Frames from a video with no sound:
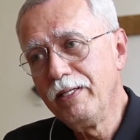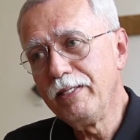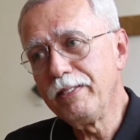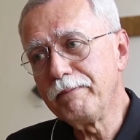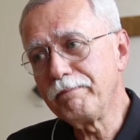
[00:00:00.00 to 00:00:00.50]

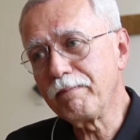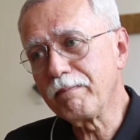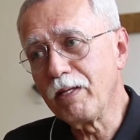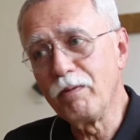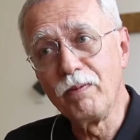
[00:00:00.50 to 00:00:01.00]

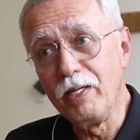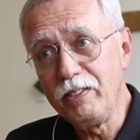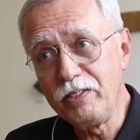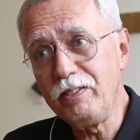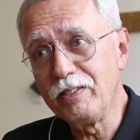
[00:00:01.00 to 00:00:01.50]

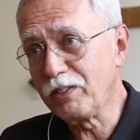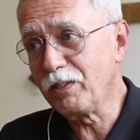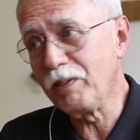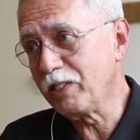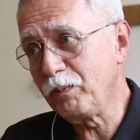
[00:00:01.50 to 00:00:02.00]
Religion has
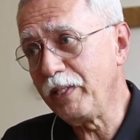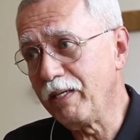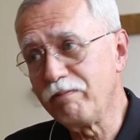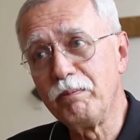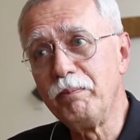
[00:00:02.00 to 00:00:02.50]
told us we
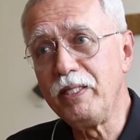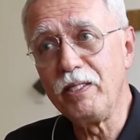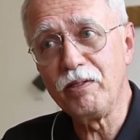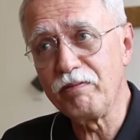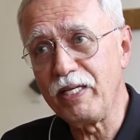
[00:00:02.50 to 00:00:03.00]
have
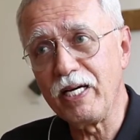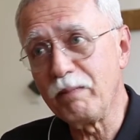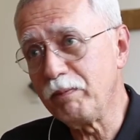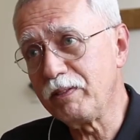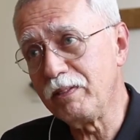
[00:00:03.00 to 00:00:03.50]
dominion over the
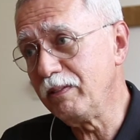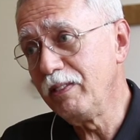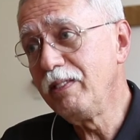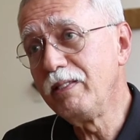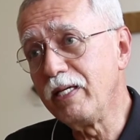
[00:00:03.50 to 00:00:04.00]
animals and
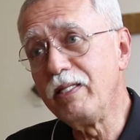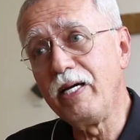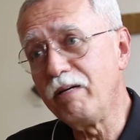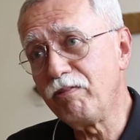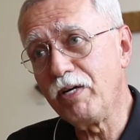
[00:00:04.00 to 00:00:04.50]
they're
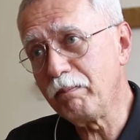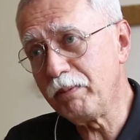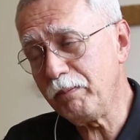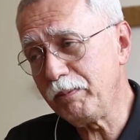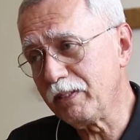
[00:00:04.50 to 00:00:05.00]
there for our
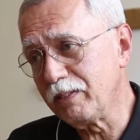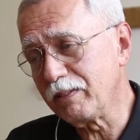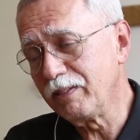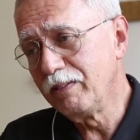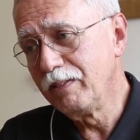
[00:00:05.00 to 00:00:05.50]

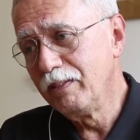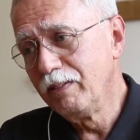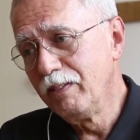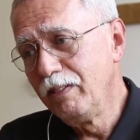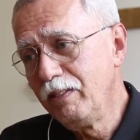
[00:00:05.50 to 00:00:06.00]
purposes.
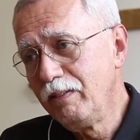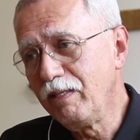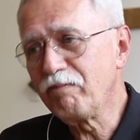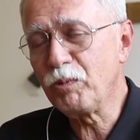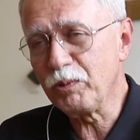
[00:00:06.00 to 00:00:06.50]

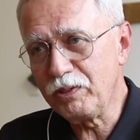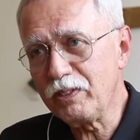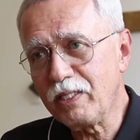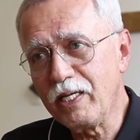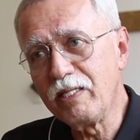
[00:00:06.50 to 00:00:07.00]
Now, of course,
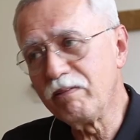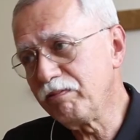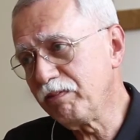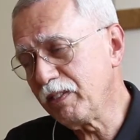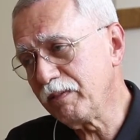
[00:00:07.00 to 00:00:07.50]
this kind
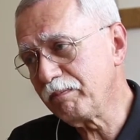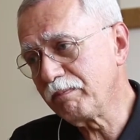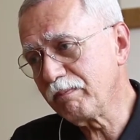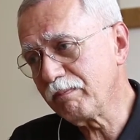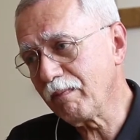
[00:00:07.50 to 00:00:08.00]
of
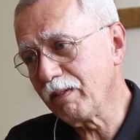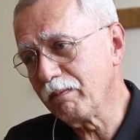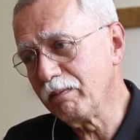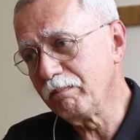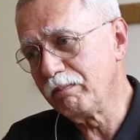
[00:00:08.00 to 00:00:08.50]

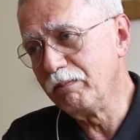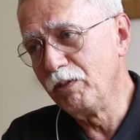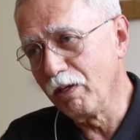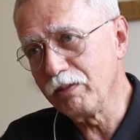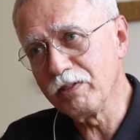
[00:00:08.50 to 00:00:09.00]

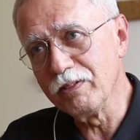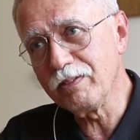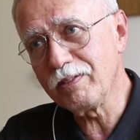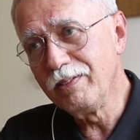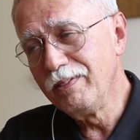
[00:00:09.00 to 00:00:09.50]

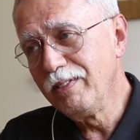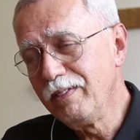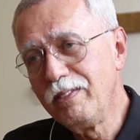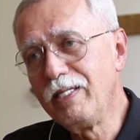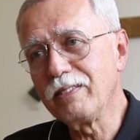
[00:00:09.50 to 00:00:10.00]
nonsense
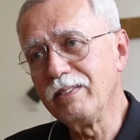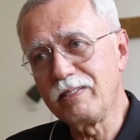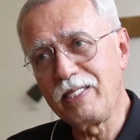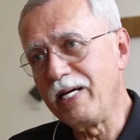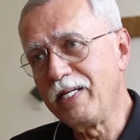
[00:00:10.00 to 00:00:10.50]
doesn't
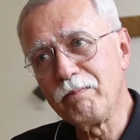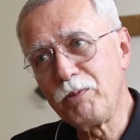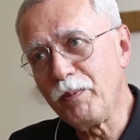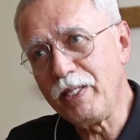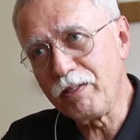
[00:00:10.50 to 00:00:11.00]
stand up
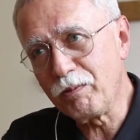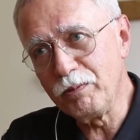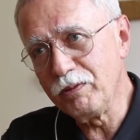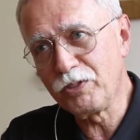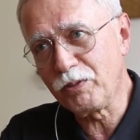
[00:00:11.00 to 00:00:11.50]
to any
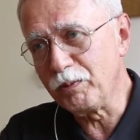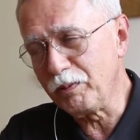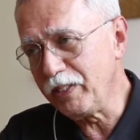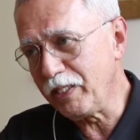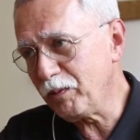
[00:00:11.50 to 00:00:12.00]

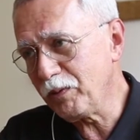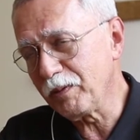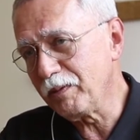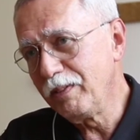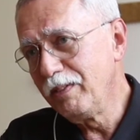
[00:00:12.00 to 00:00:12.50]
scrutiny at
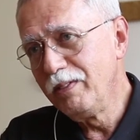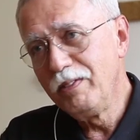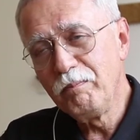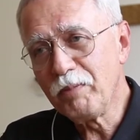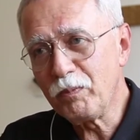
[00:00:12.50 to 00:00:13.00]
all.
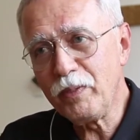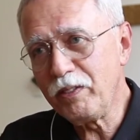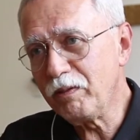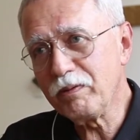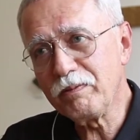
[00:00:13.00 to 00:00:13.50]
But when
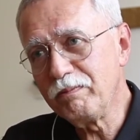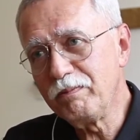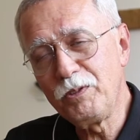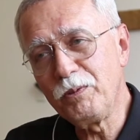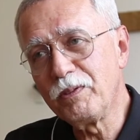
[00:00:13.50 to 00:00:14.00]
you're a
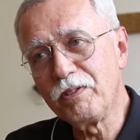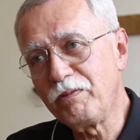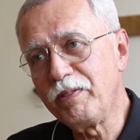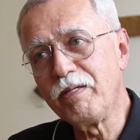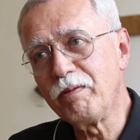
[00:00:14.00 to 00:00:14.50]
2 or
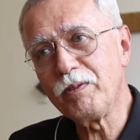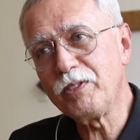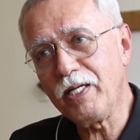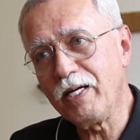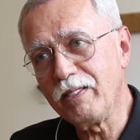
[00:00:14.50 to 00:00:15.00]
3 year old
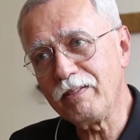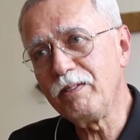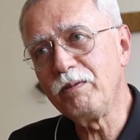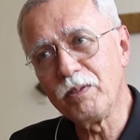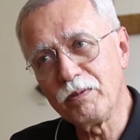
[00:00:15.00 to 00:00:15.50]
child,
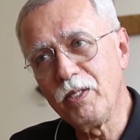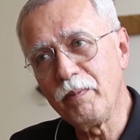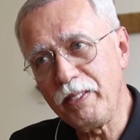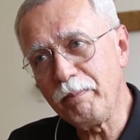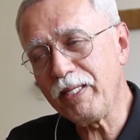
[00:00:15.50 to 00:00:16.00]
you don't know
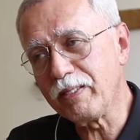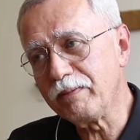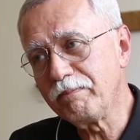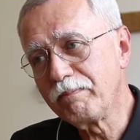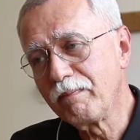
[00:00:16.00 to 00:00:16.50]
any better.
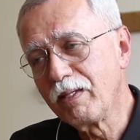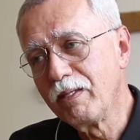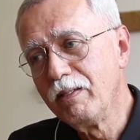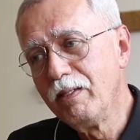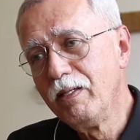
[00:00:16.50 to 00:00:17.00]

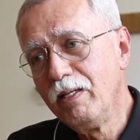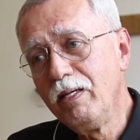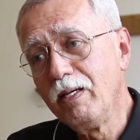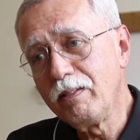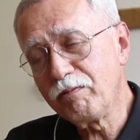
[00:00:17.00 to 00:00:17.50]

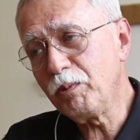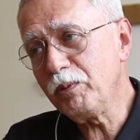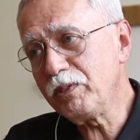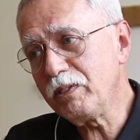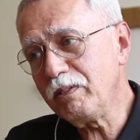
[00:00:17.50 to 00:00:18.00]
And of
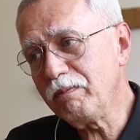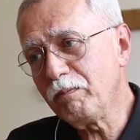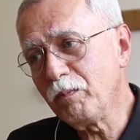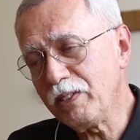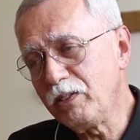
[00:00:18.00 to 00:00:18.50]
course,
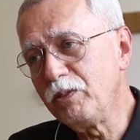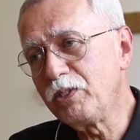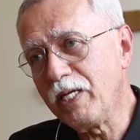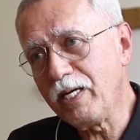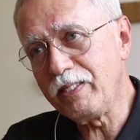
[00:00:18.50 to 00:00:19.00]
once you
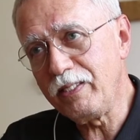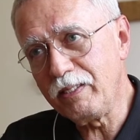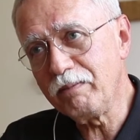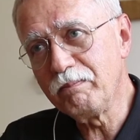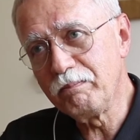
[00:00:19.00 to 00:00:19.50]
start
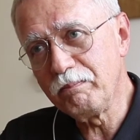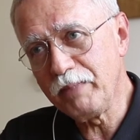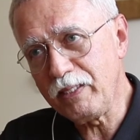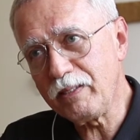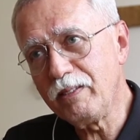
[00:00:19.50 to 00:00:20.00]
eating
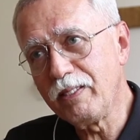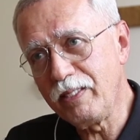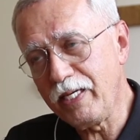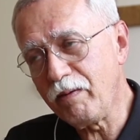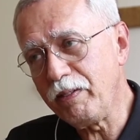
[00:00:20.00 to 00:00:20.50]
meat and
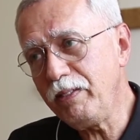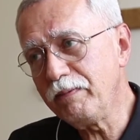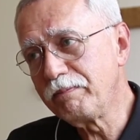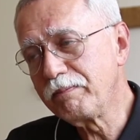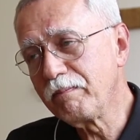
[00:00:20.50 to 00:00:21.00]
dairy,
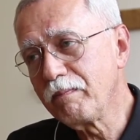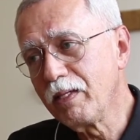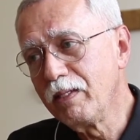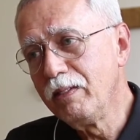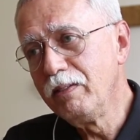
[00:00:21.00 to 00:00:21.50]

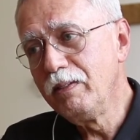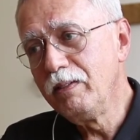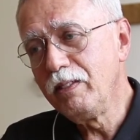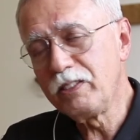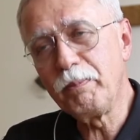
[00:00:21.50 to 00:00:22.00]

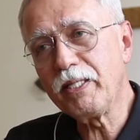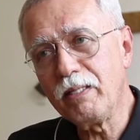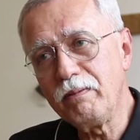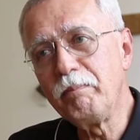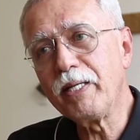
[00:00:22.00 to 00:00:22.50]
it
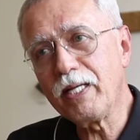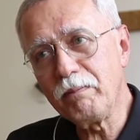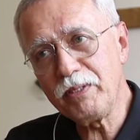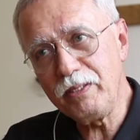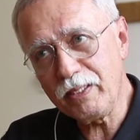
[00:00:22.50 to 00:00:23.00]

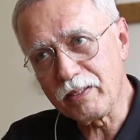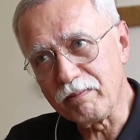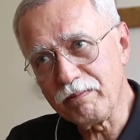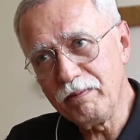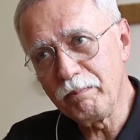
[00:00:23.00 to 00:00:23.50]
becomes
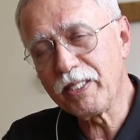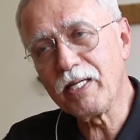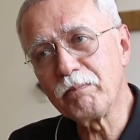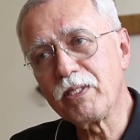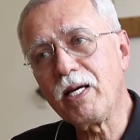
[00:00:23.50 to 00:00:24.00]
addictive. It becomes